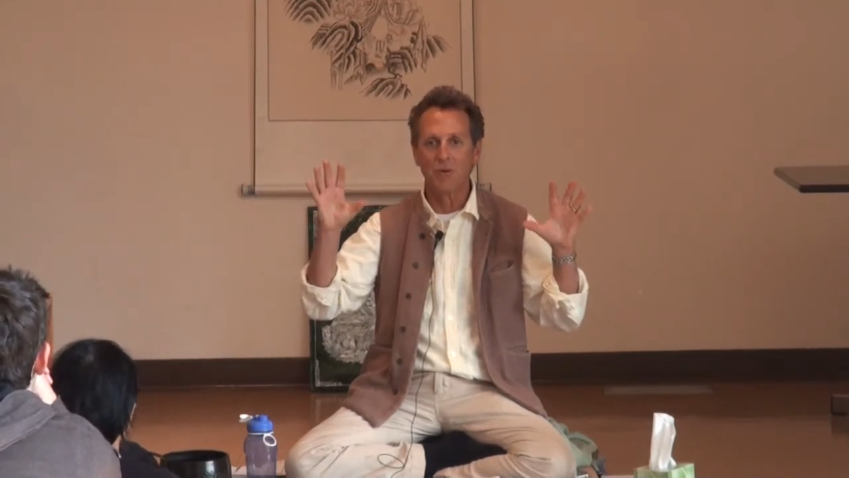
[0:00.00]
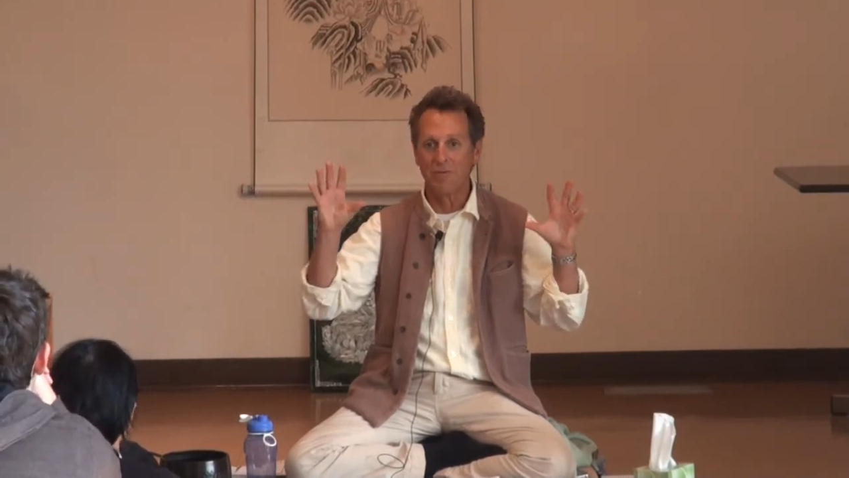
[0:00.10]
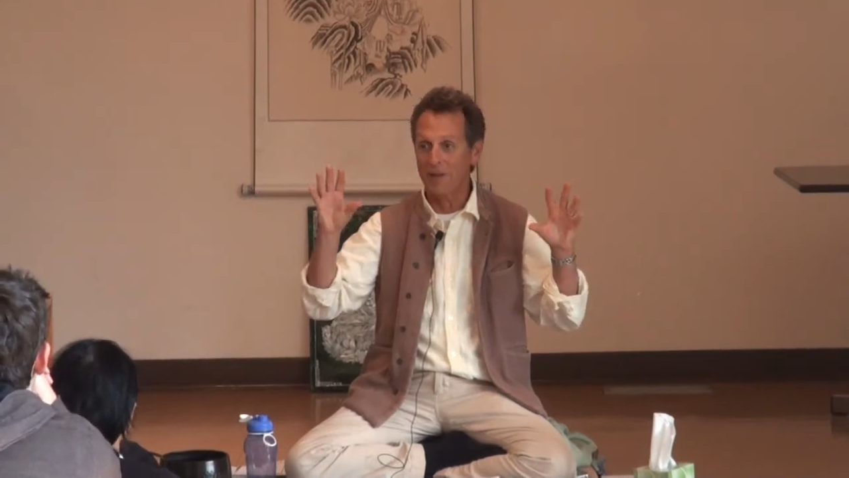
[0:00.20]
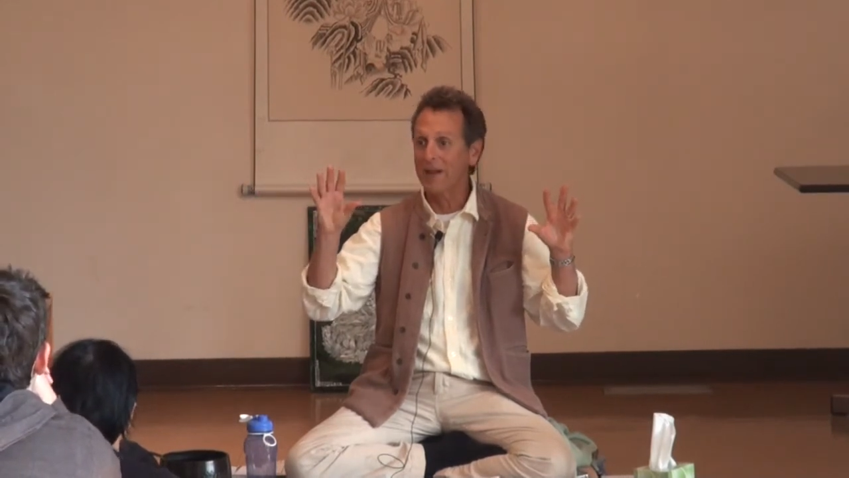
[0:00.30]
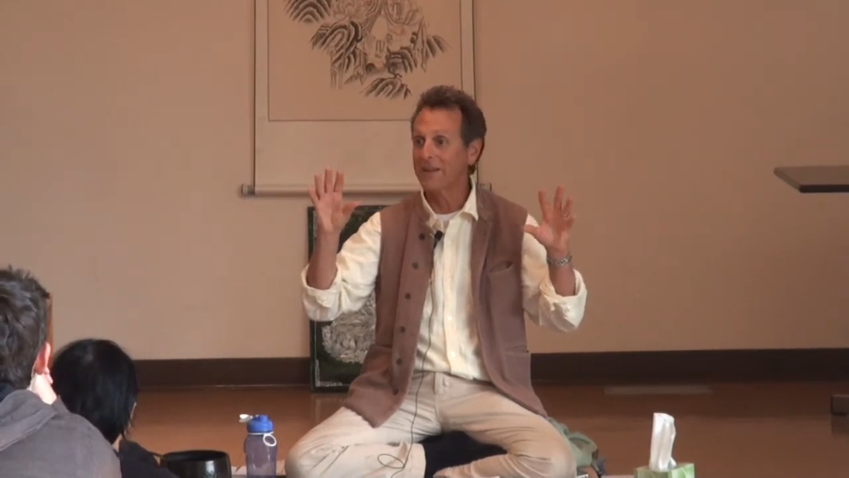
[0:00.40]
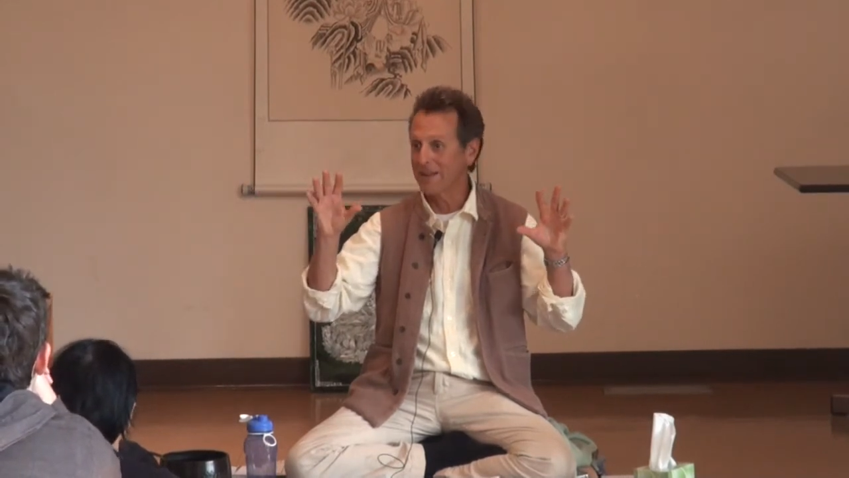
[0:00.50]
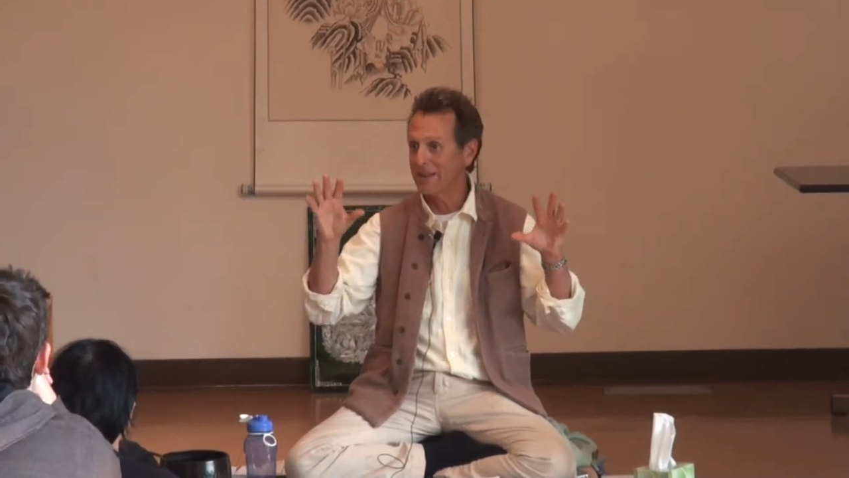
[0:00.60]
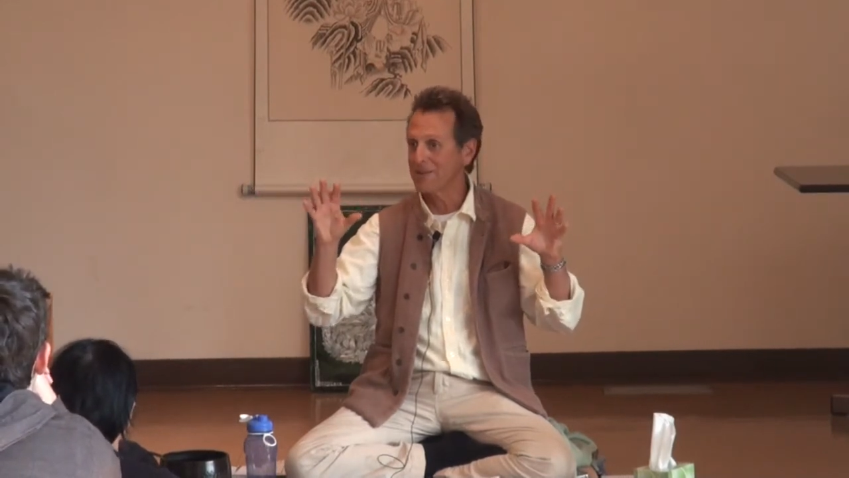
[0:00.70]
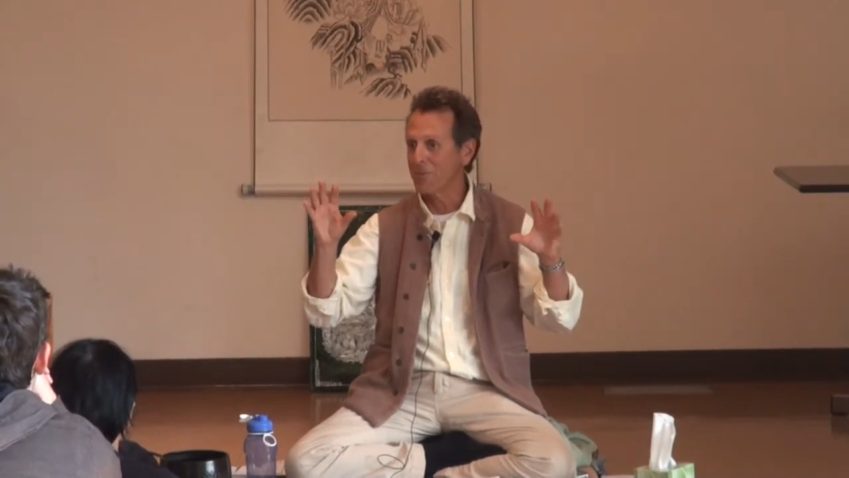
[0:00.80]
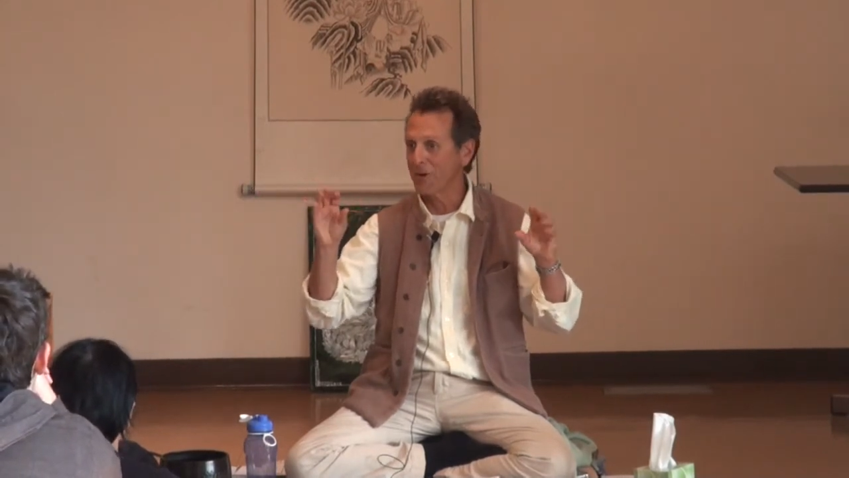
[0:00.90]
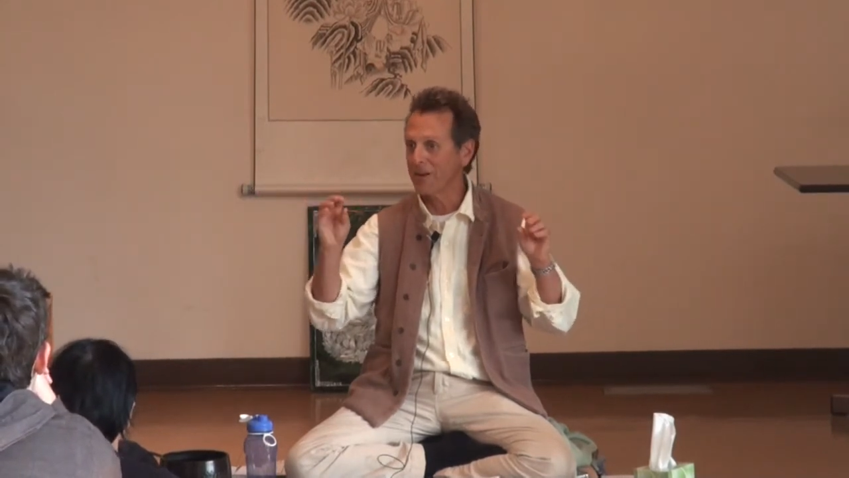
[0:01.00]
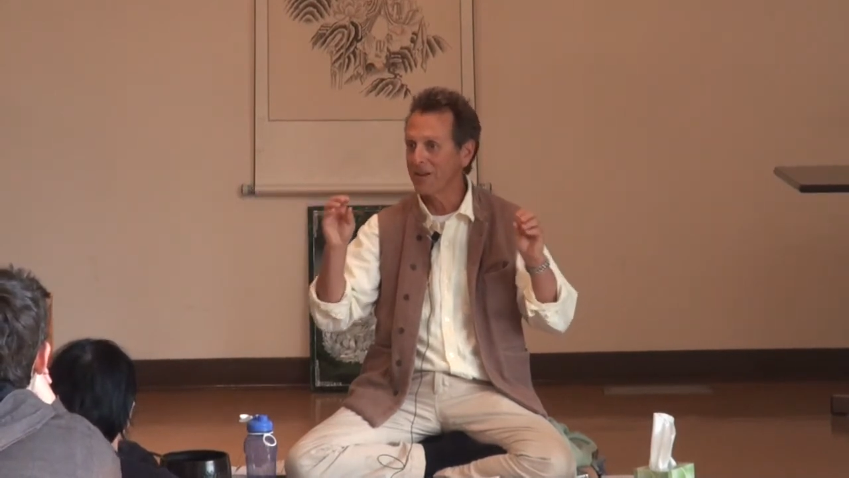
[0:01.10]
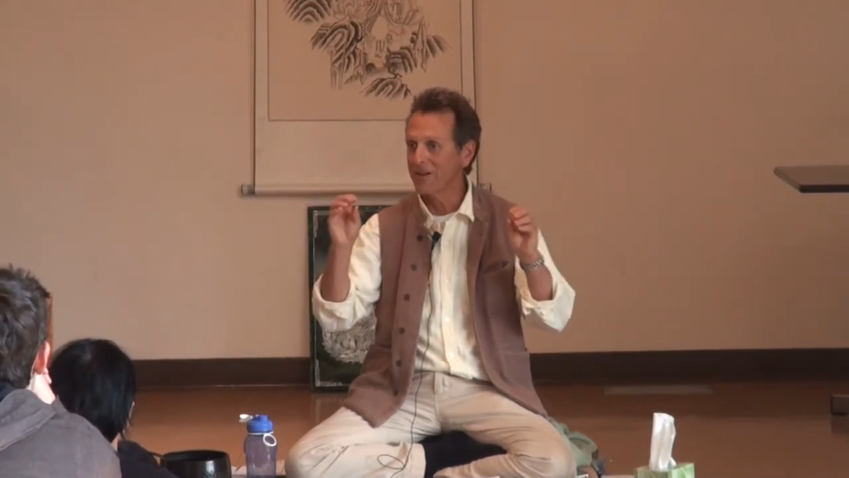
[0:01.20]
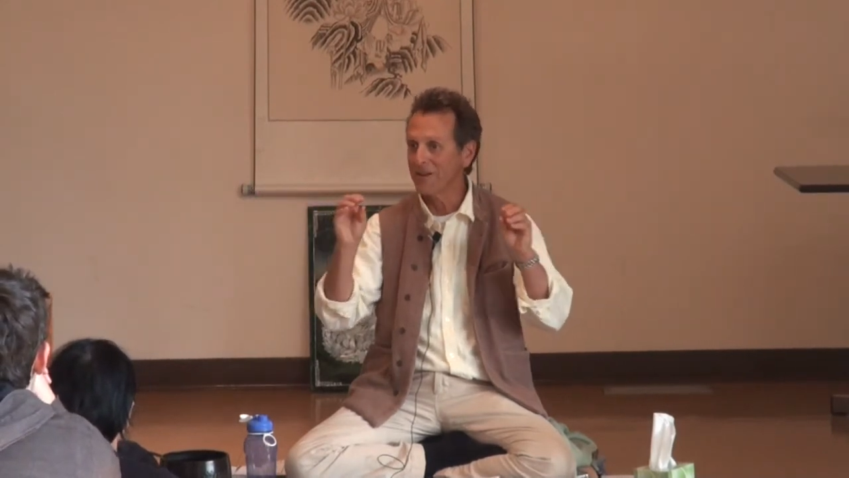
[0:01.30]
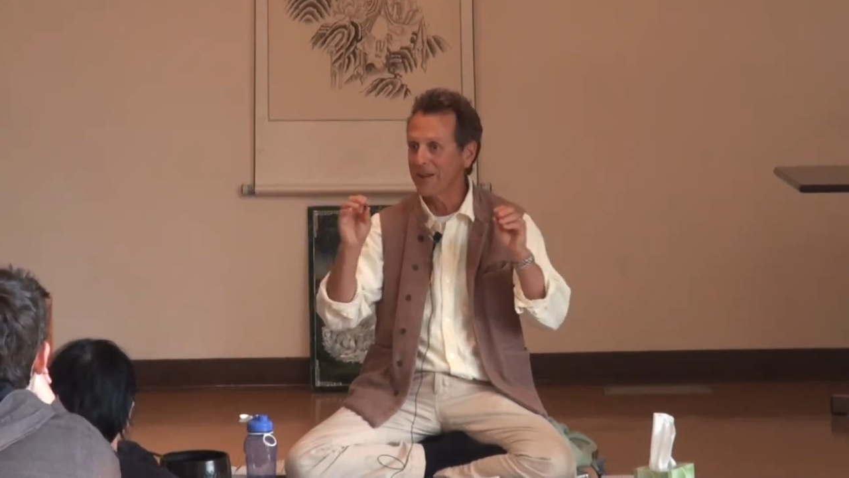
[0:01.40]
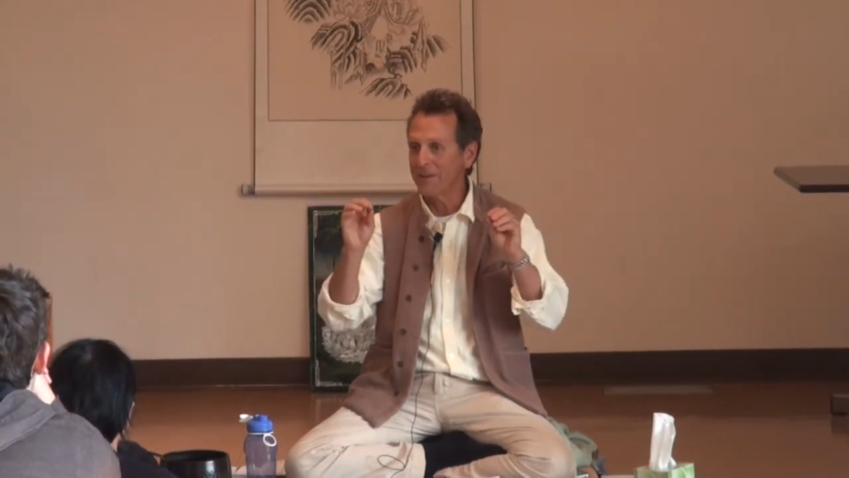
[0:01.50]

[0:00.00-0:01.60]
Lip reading: reflecting things more clearly,